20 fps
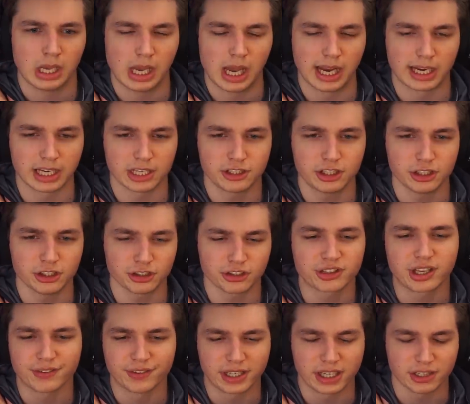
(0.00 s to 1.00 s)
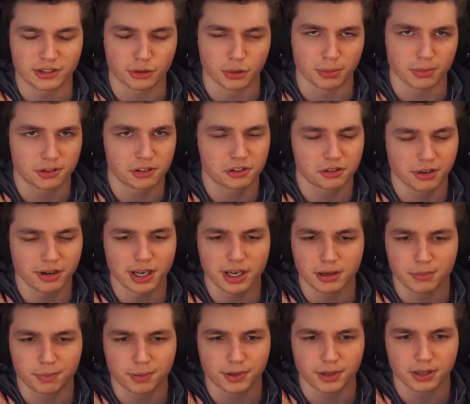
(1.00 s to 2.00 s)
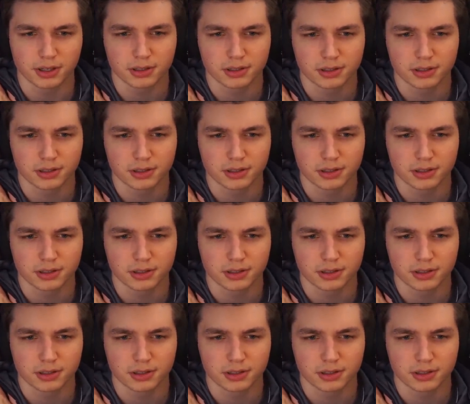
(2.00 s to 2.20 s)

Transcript: I guess she's just giving it to him straight, but you're